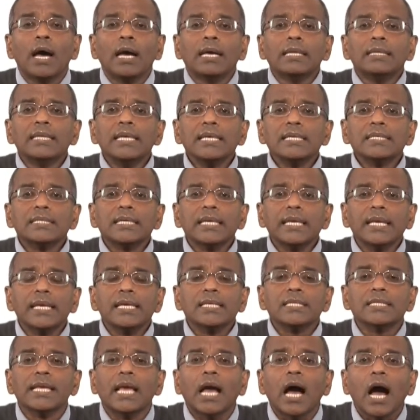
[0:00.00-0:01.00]
This
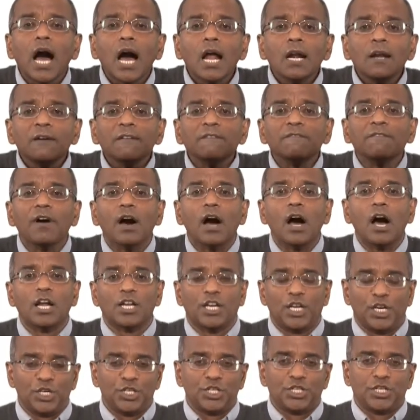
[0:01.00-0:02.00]
is the
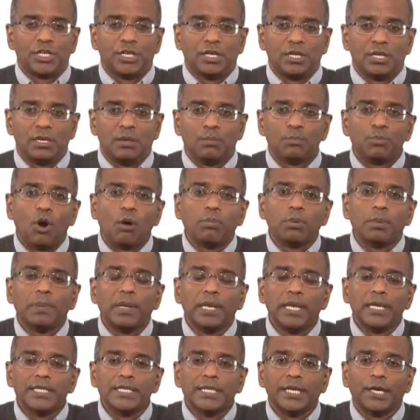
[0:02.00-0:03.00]
unvarnished
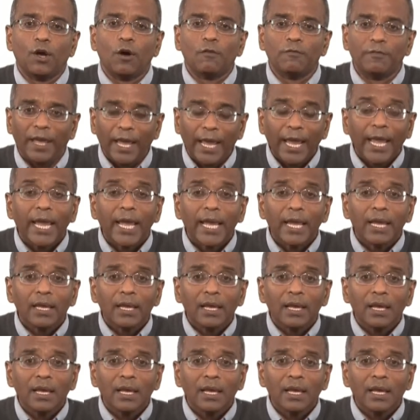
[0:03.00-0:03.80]
probability of A